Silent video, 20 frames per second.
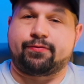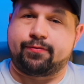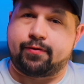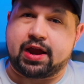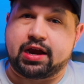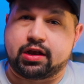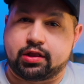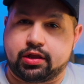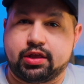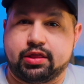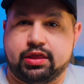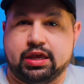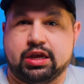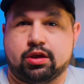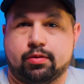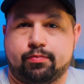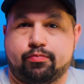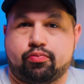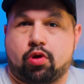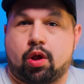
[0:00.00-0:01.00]
frankly, they
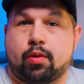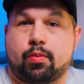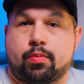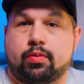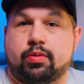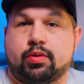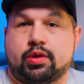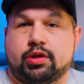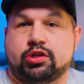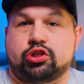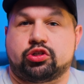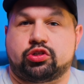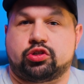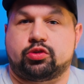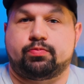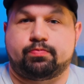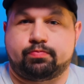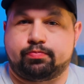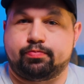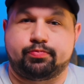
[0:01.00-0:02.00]
could probably just
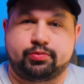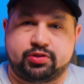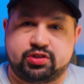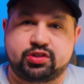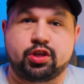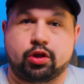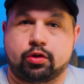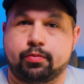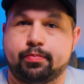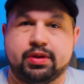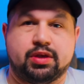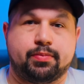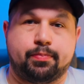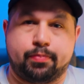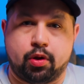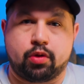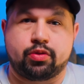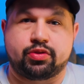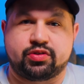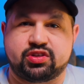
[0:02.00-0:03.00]
still be
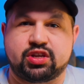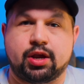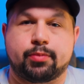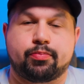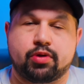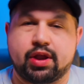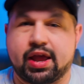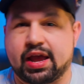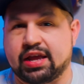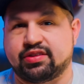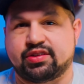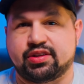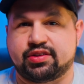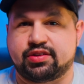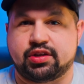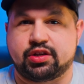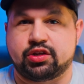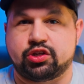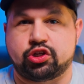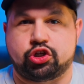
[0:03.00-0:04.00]
both separate
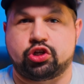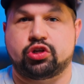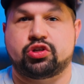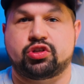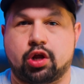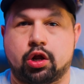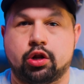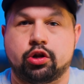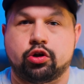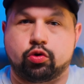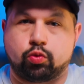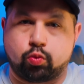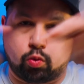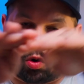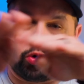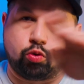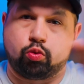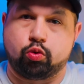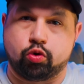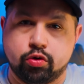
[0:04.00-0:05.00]
entities just under
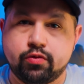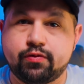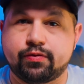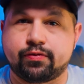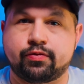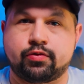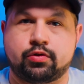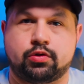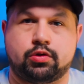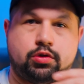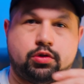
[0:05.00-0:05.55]
one roof. What's